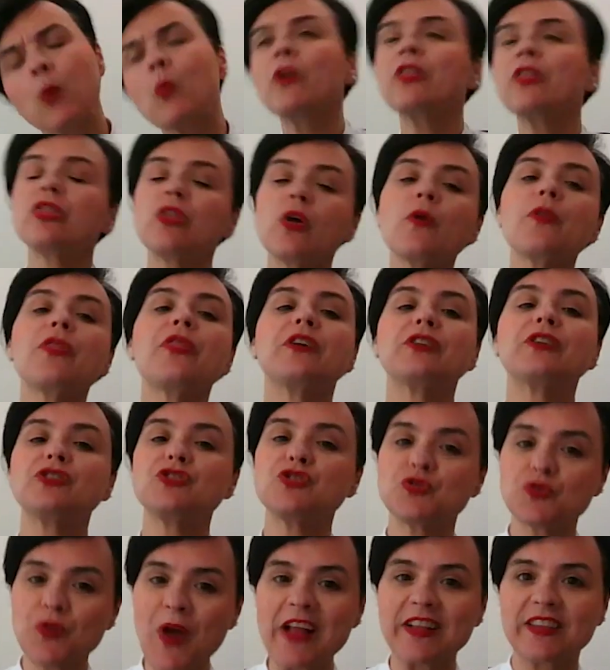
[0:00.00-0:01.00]
What other
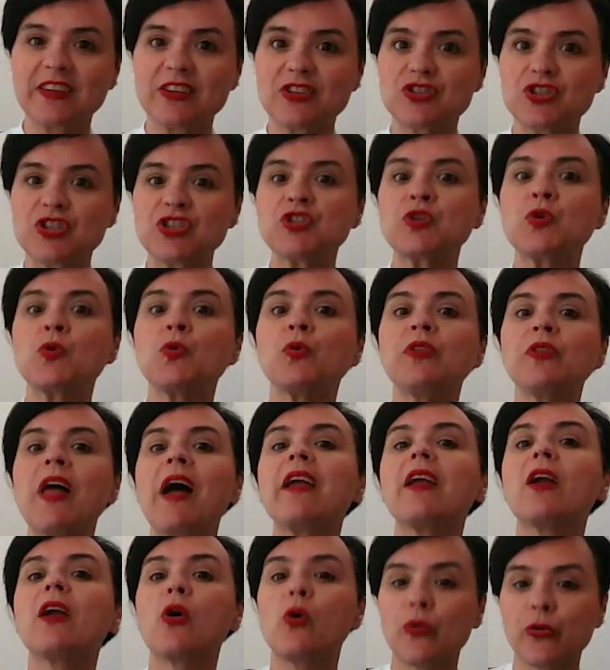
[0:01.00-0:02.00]
strategies could
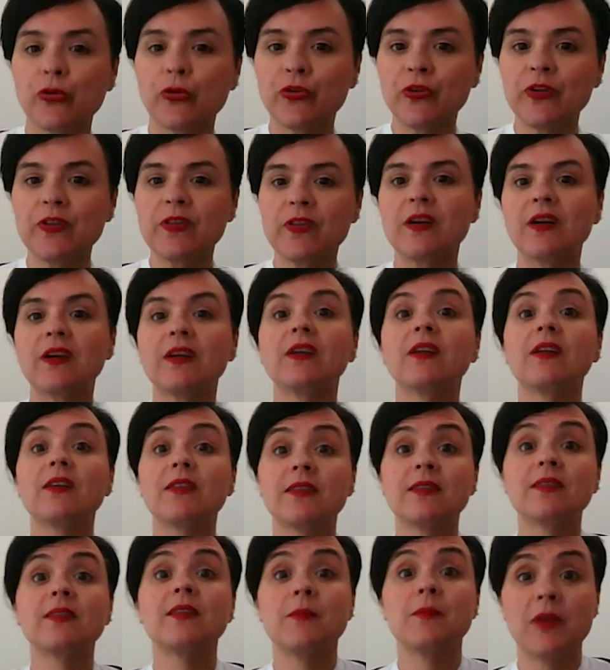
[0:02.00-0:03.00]
I consider in
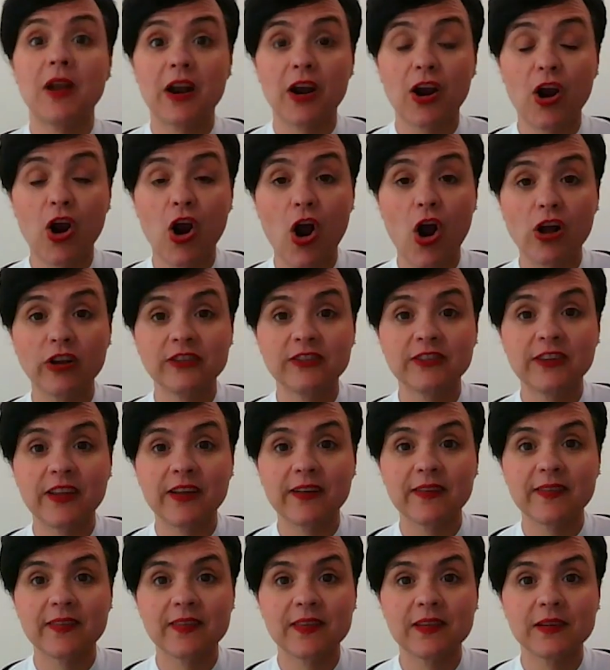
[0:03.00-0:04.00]
a similar
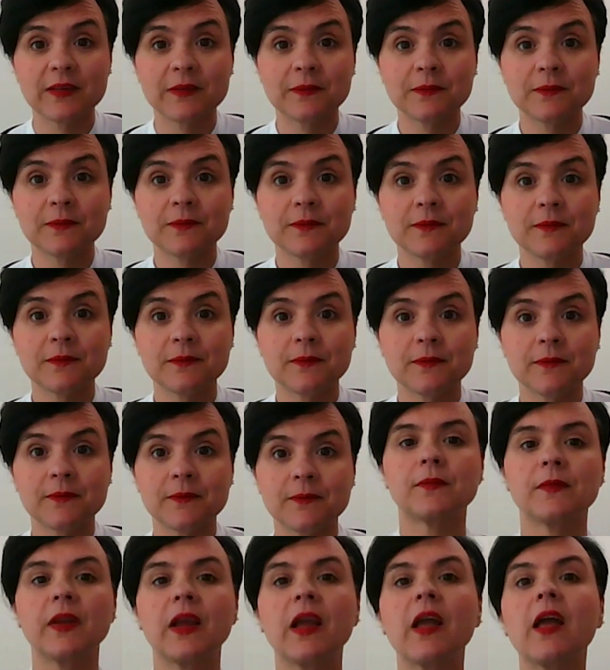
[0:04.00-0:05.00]
context?
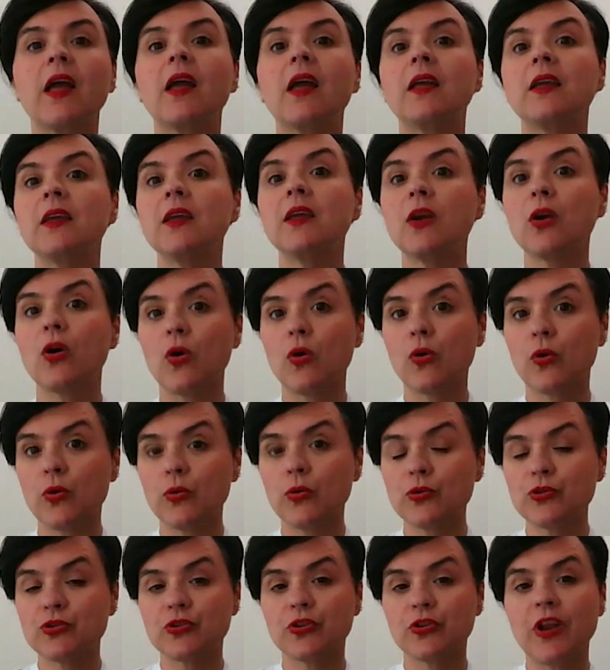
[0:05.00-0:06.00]
In
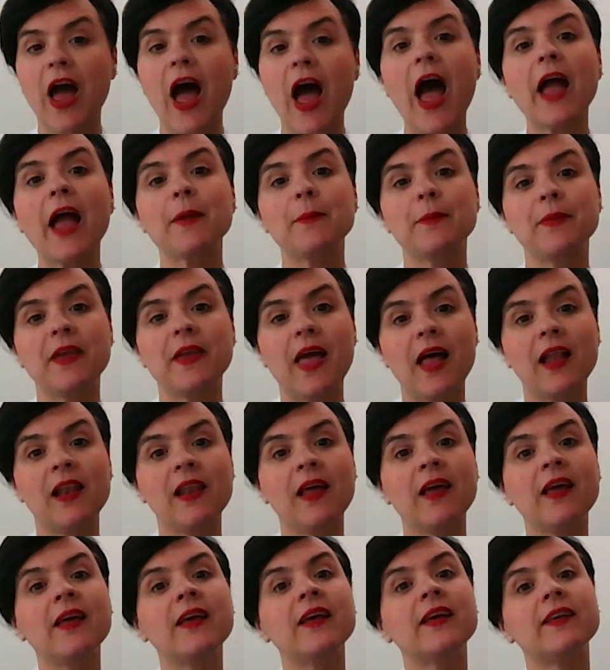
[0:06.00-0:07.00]
conclusion,
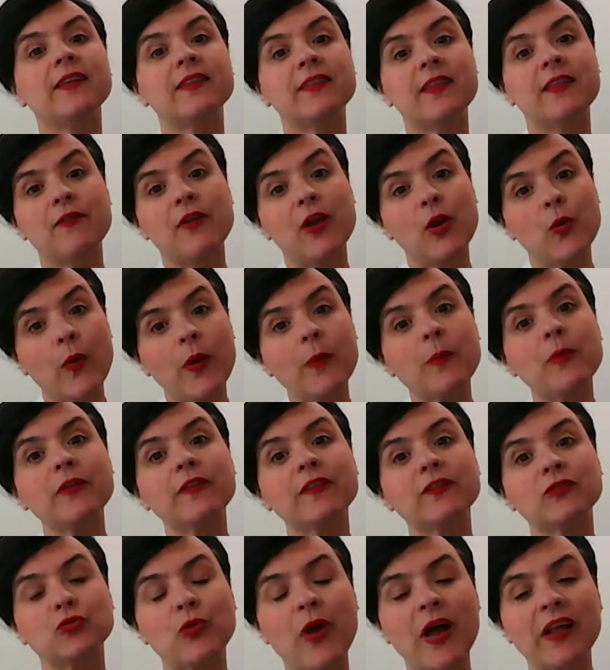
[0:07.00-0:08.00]
IBL is a valuable
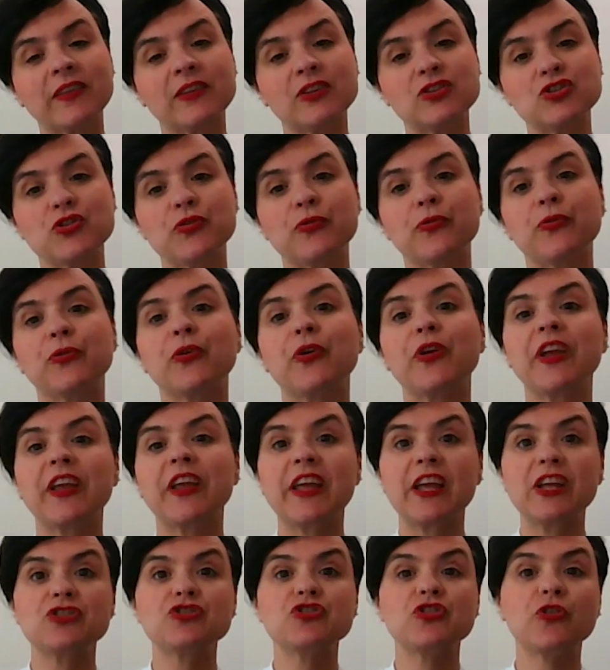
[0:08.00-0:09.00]
strategy for
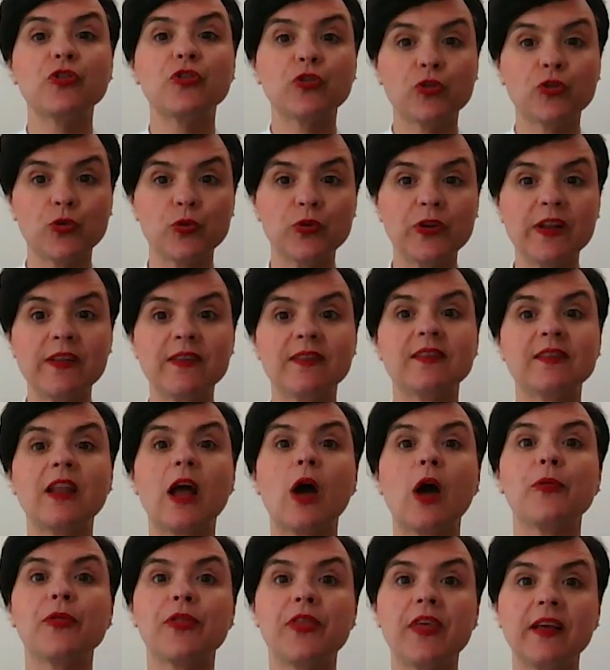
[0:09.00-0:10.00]
engaging students in
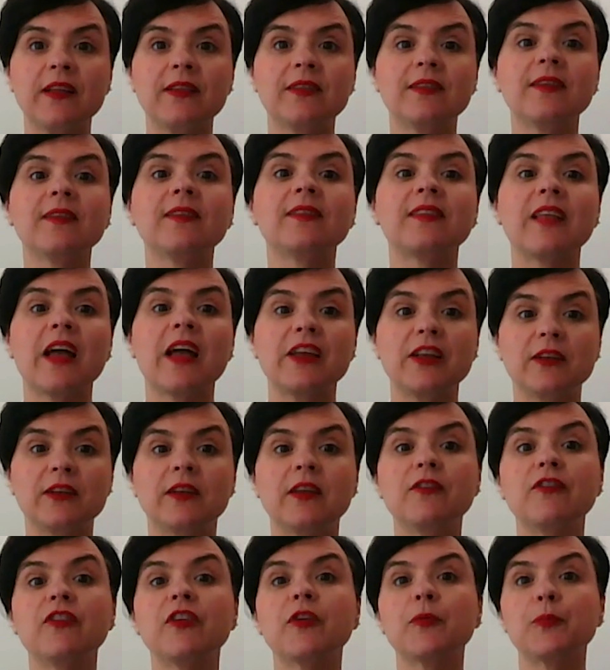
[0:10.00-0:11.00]
authentic
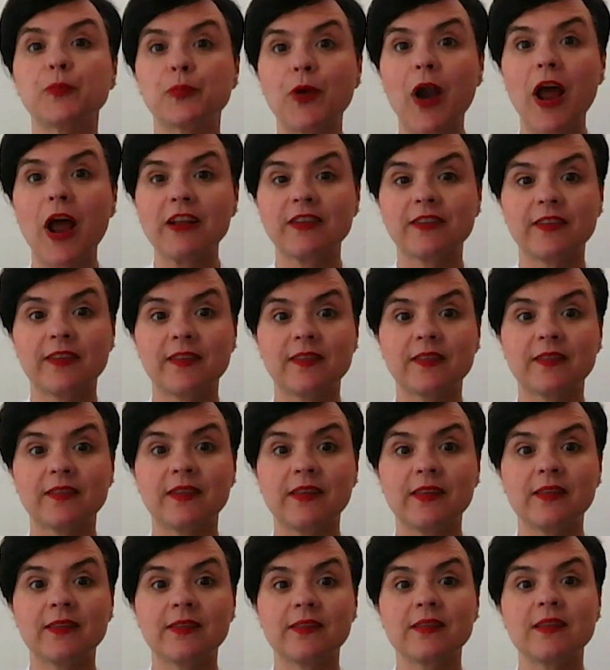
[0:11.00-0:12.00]
scientific
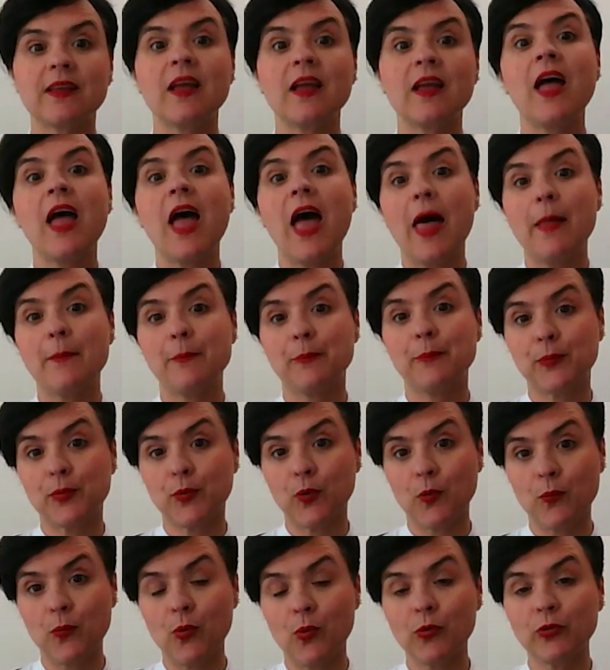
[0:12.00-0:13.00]
practices and
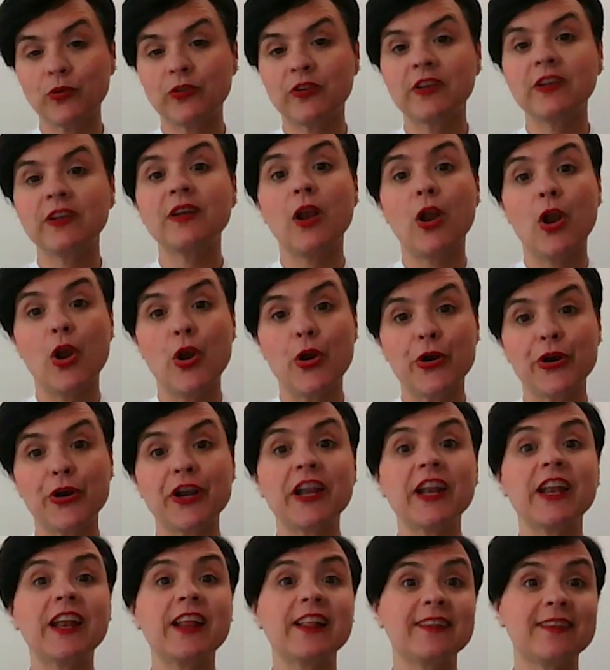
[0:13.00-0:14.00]
promoting
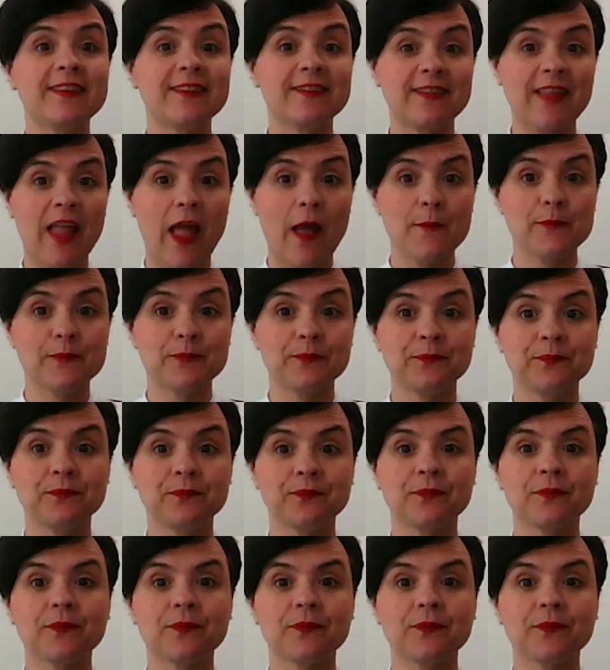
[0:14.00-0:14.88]
learning in STEM.